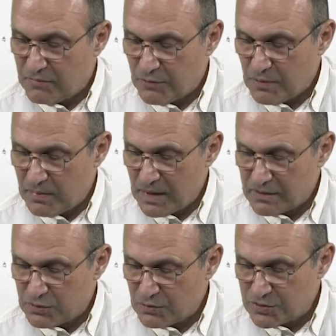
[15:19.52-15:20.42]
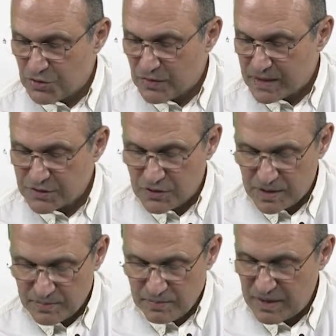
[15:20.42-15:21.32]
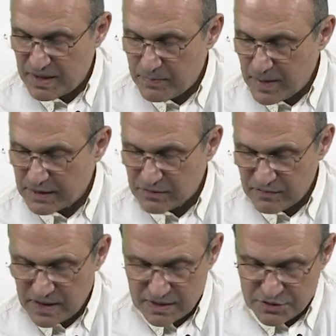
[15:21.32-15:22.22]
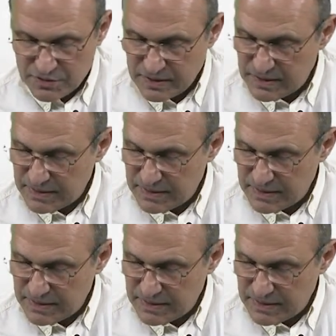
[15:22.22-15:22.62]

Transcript: L2, so that's going to be the part of the adjoint.